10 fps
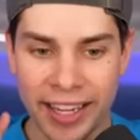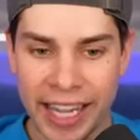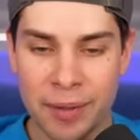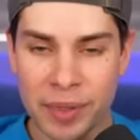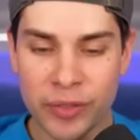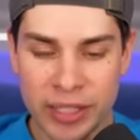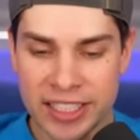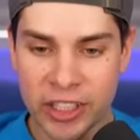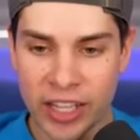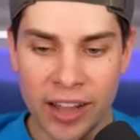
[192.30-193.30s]
I can't believe we
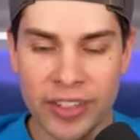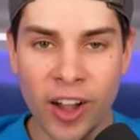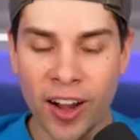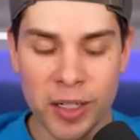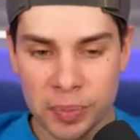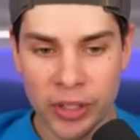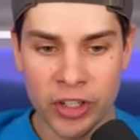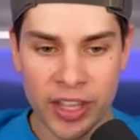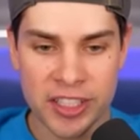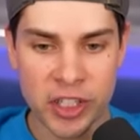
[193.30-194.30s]
still haven't gotten a
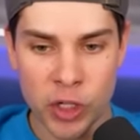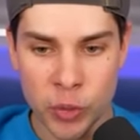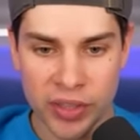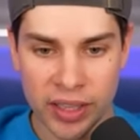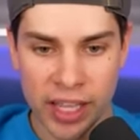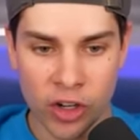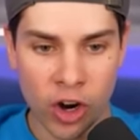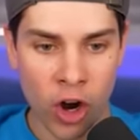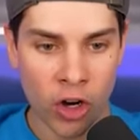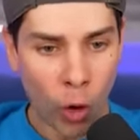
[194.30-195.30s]
player that starts with the letter
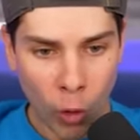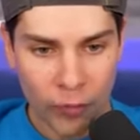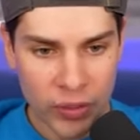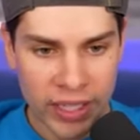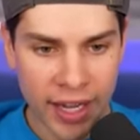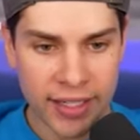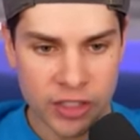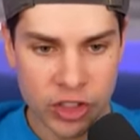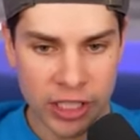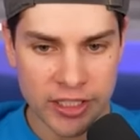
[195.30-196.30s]
R. Hopefully, I
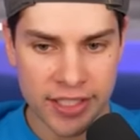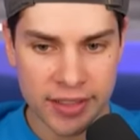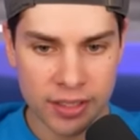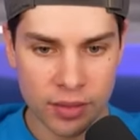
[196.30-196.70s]
didn't jinx it.